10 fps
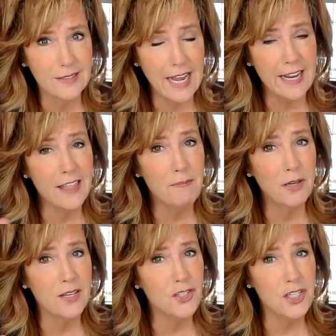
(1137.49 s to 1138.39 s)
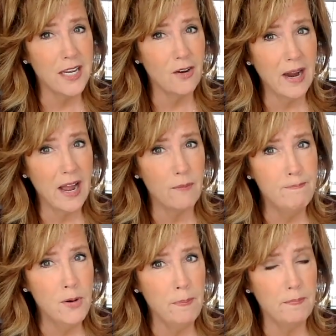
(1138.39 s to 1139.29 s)
Anything built on shaky ground,
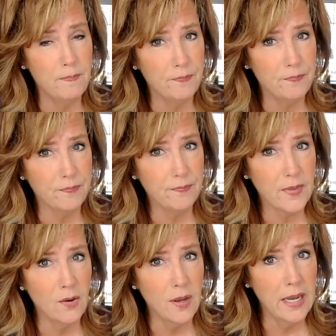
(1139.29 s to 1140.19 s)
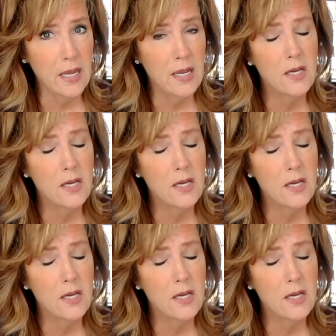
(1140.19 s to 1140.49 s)
boop. Okay?